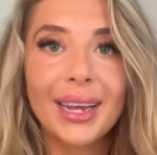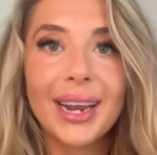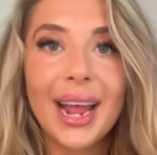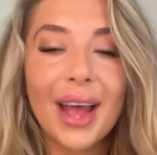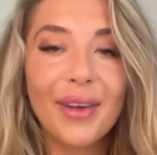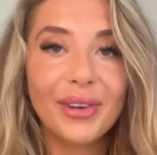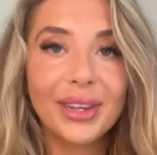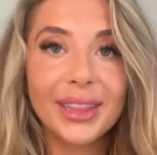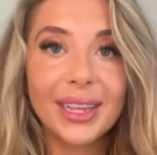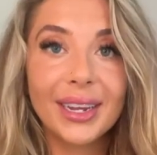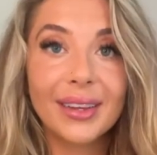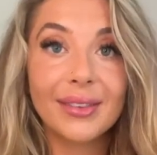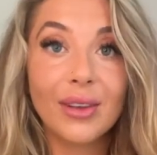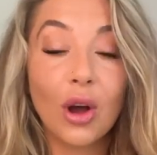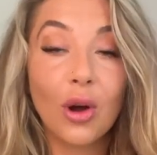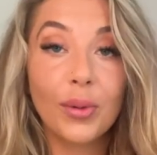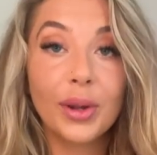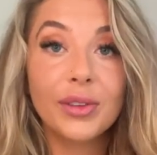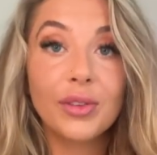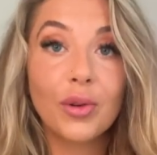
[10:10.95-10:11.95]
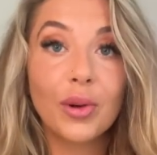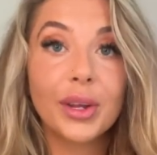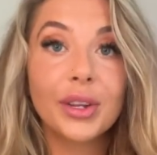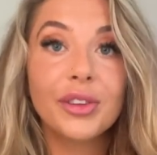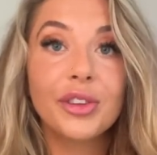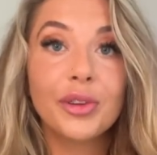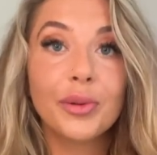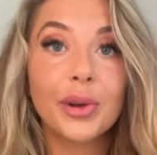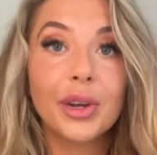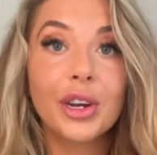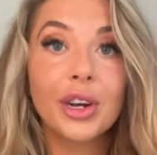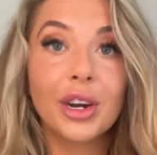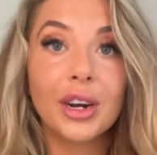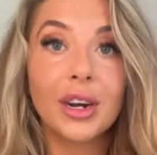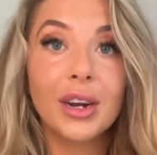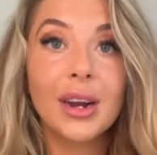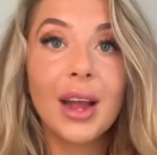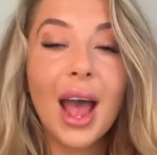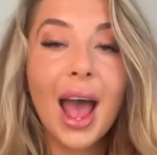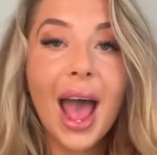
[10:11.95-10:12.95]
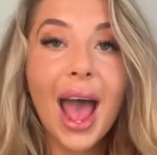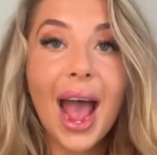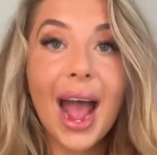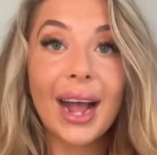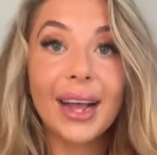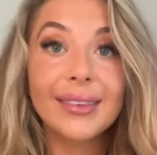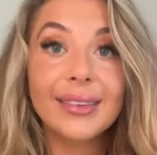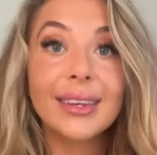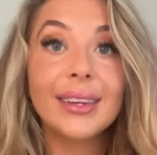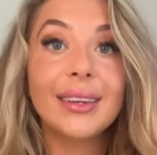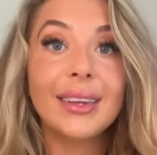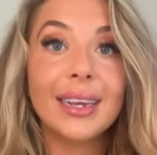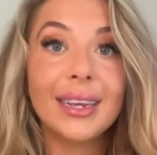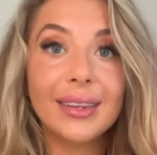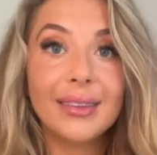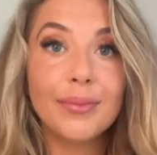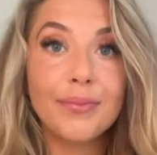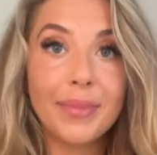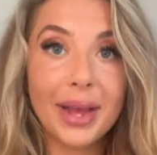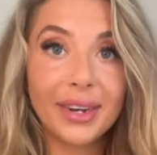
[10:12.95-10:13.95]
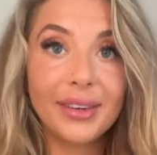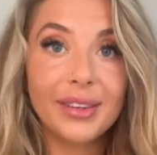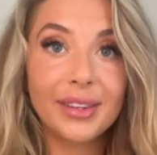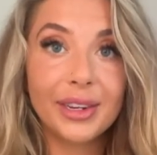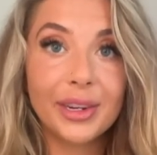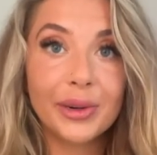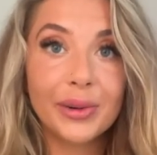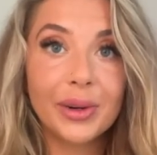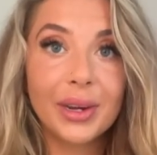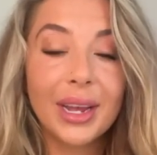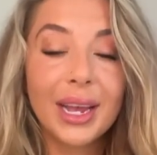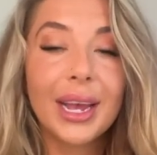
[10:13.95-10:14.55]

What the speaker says: everything is always going to occur as it is meant to,